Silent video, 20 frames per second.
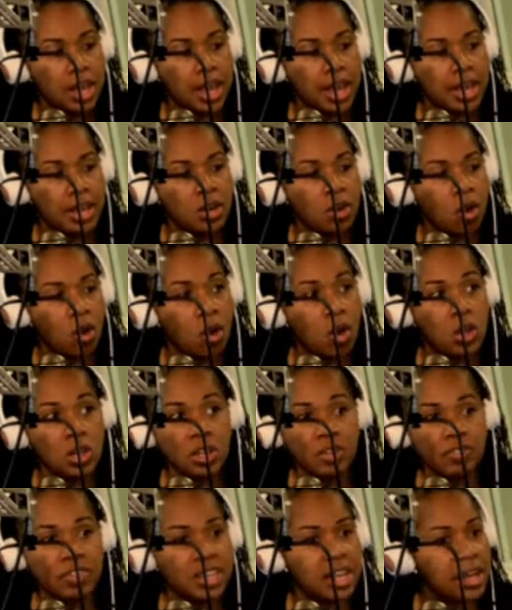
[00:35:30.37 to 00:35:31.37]
and
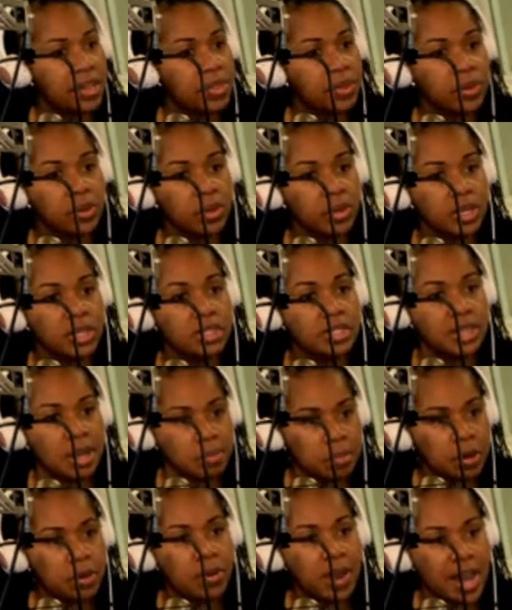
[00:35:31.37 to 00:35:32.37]
all of the other
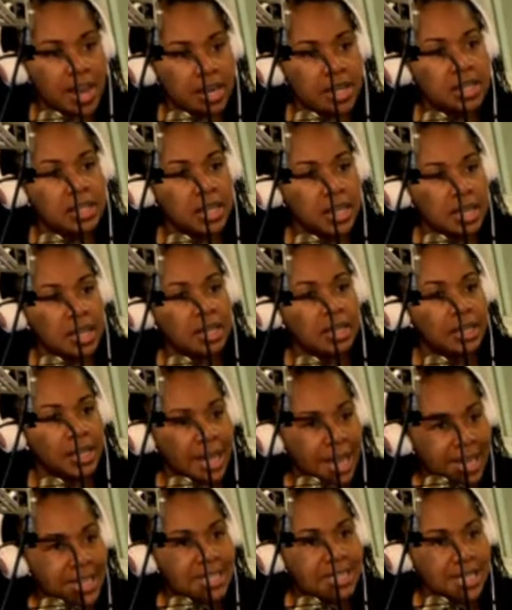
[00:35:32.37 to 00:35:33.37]
democratically
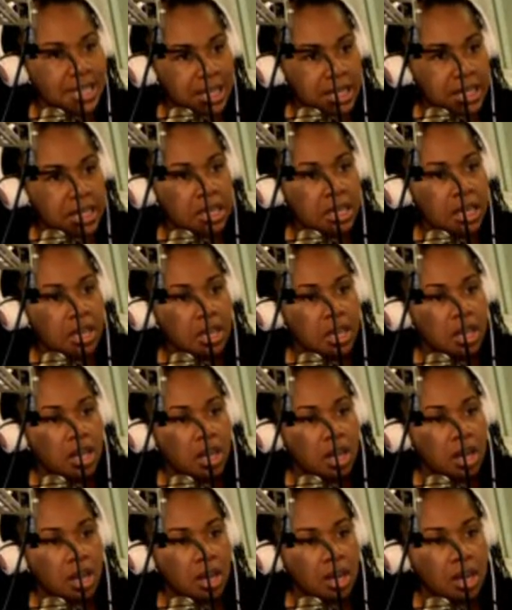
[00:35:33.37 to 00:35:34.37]
elected
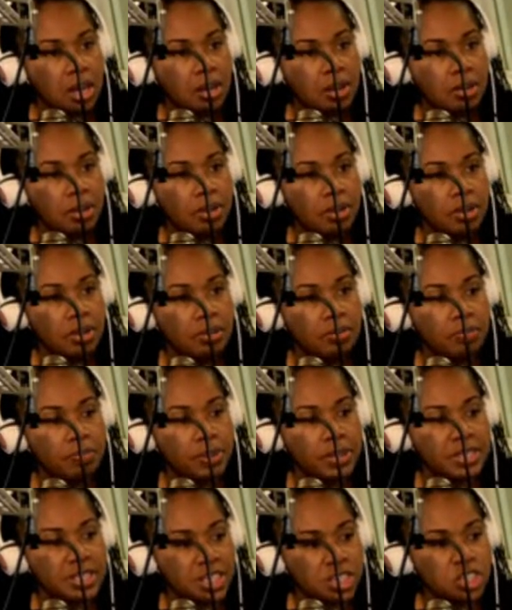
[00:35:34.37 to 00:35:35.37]

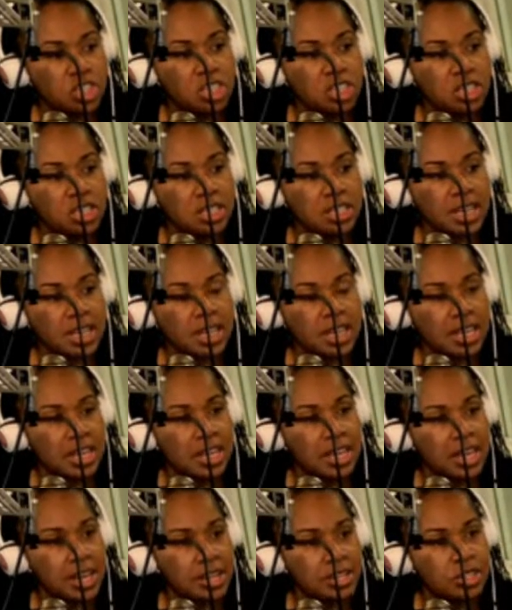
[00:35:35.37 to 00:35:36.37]
positions that
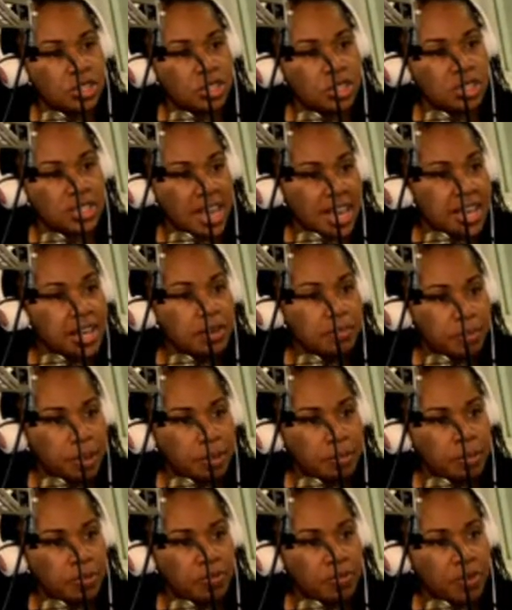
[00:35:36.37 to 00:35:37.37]
he has taken
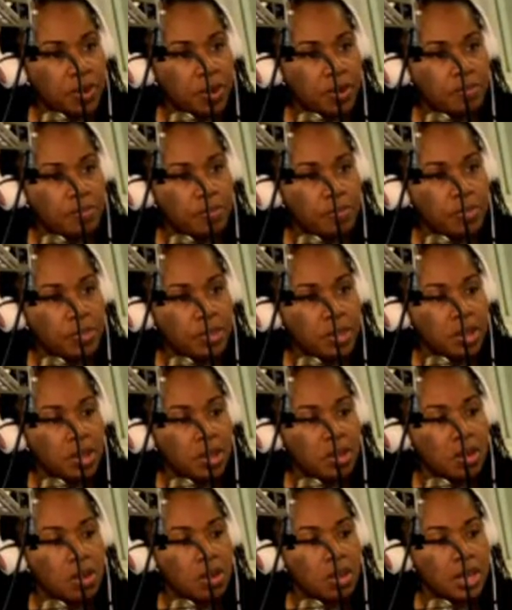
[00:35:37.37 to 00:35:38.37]
people from,
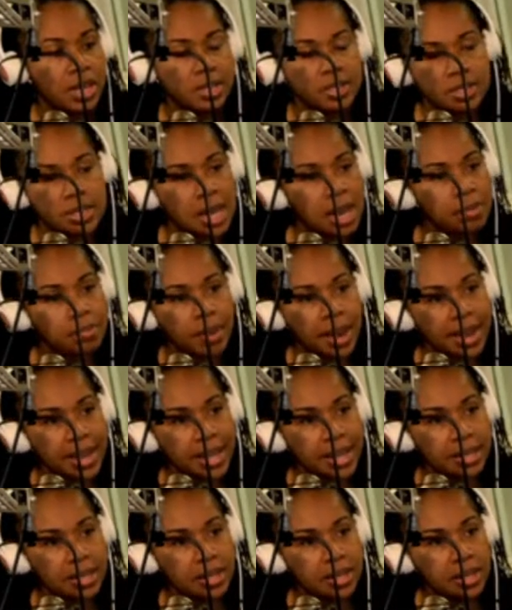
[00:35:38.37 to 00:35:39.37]
it's not right.